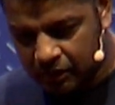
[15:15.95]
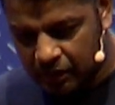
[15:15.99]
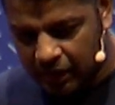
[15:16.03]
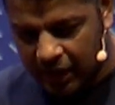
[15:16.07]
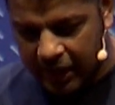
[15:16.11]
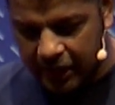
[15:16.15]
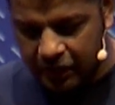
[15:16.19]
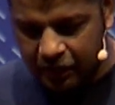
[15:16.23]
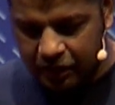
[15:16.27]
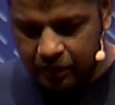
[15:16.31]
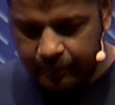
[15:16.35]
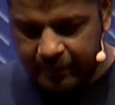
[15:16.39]

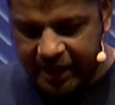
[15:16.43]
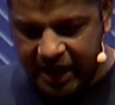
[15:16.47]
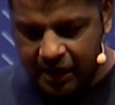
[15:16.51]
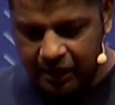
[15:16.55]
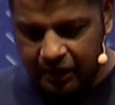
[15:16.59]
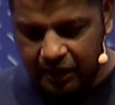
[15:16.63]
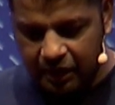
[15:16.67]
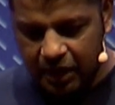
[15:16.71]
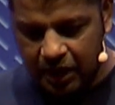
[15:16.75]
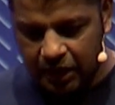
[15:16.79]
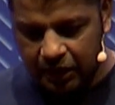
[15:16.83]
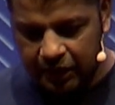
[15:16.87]
at
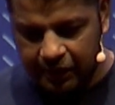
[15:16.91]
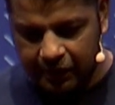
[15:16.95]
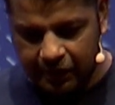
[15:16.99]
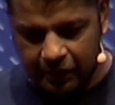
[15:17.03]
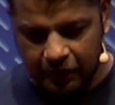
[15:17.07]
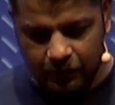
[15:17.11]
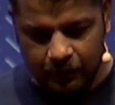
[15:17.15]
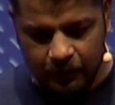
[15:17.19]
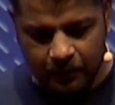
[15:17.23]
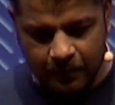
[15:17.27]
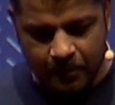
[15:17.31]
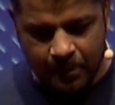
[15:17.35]

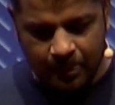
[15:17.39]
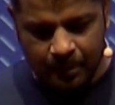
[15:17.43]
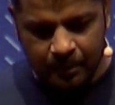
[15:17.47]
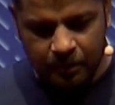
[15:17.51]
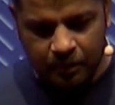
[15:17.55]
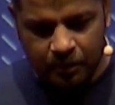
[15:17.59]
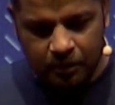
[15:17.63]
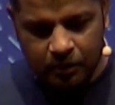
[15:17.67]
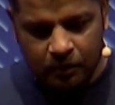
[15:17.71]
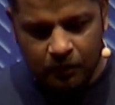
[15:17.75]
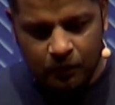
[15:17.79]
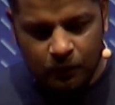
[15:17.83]
Hu-manity.co,
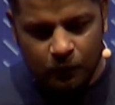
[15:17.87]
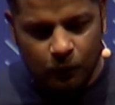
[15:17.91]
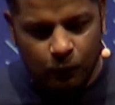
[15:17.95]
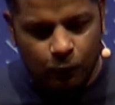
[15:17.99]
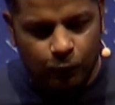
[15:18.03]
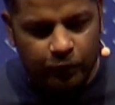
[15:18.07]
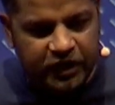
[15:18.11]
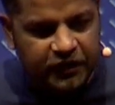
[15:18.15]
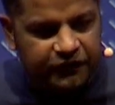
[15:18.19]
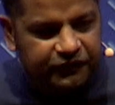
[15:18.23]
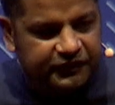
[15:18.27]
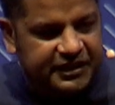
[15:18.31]

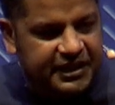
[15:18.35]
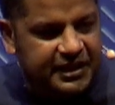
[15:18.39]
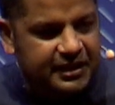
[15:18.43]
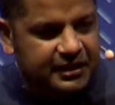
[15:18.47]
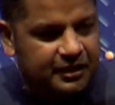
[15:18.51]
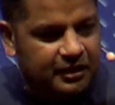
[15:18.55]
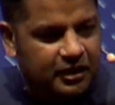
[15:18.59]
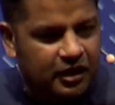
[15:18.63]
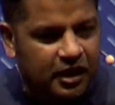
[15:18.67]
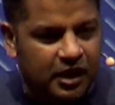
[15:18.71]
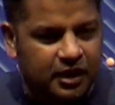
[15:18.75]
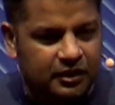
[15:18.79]
we've
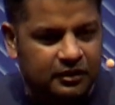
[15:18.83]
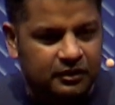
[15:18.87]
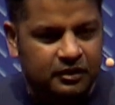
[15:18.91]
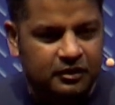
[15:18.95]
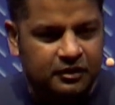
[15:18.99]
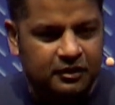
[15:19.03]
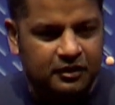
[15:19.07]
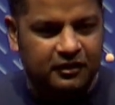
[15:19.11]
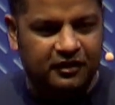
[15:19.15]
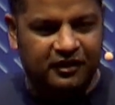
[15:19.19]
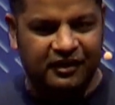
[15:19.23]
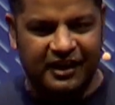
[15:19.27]
taken on
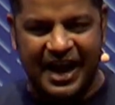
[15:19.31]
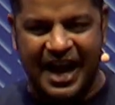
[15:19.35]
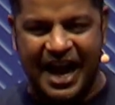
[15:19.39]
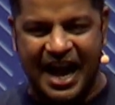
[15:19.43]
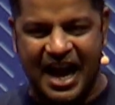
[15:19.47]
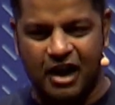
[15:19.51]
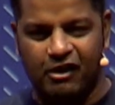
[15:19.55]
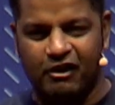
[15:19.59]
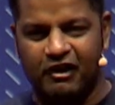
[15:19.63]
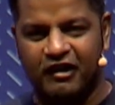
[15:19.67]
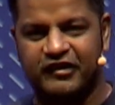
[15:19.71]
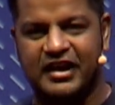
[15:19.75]
the
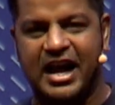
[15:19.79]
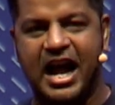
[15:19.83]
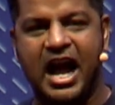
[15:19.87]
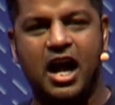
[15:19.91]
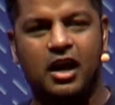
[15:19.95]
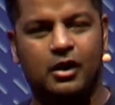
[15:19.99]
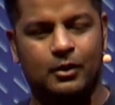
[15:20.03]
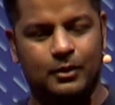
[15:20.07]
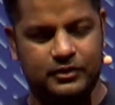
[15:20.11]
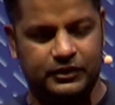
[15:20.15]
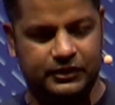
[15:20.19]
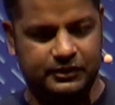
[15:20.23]
how of
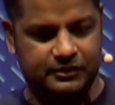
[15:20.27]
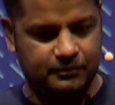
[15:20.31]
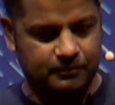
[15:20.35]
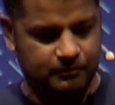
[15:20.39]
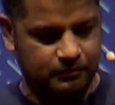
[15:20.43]
hows.